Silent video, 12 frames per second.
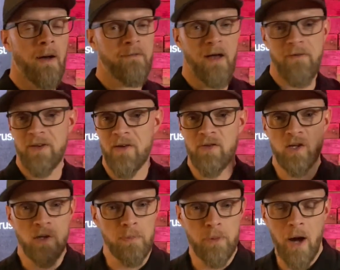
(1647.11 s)
I've given you
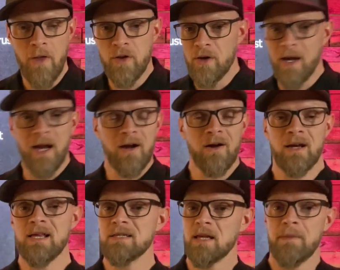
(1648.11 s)
your brother, Aaron.
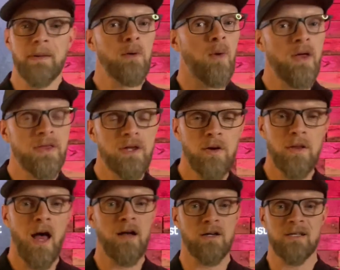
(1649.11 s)
He's going to be with you
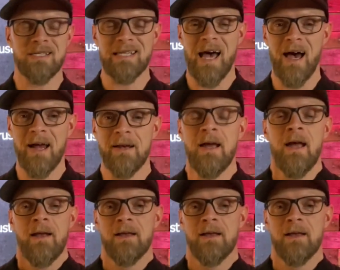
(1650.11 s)
along your side.